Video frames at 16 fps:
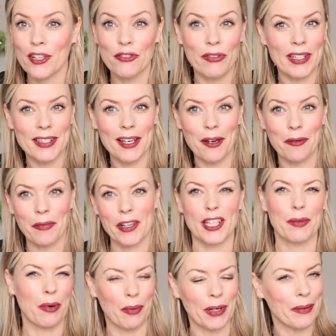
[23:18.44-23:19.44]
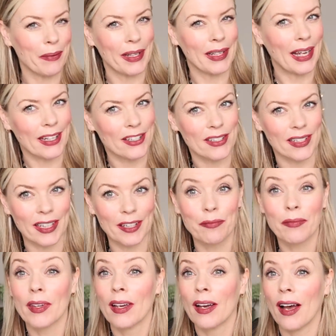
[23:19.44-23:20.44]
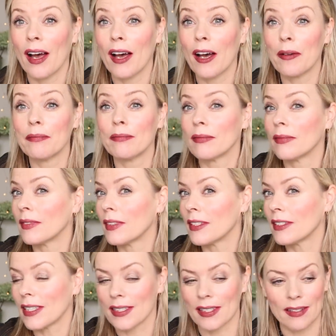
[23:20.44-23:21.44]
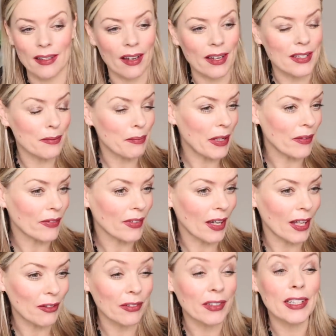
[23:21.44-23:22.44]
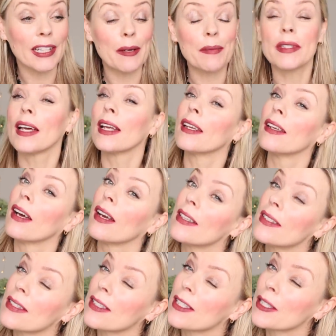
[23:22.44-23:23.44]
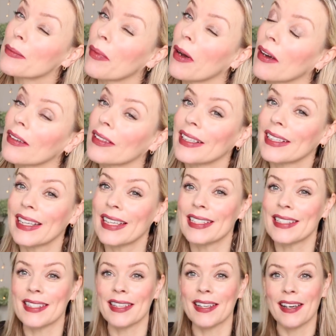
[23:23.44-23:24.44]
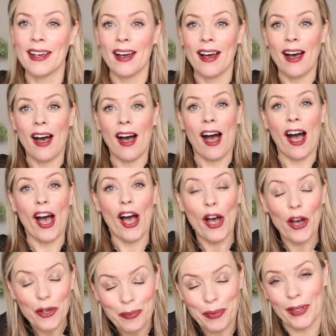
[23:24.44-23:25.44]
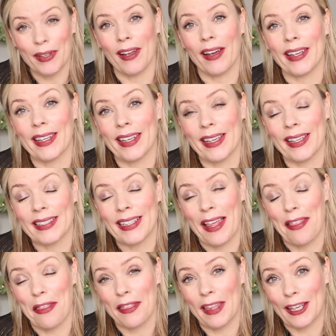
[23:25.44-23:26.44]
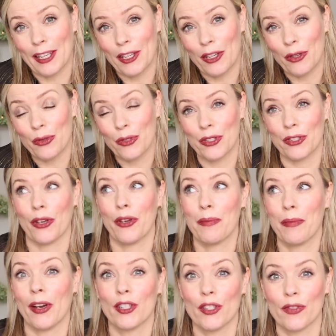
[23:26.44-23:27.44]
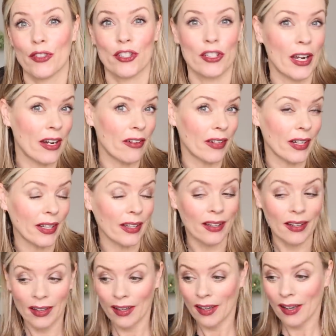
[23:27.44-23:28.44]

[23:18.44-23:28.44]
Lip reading: dress up, which I probably will actually. Just a nice bit of color on the lips and nice sparkly lids. I hope you like it and thank you so much for sharing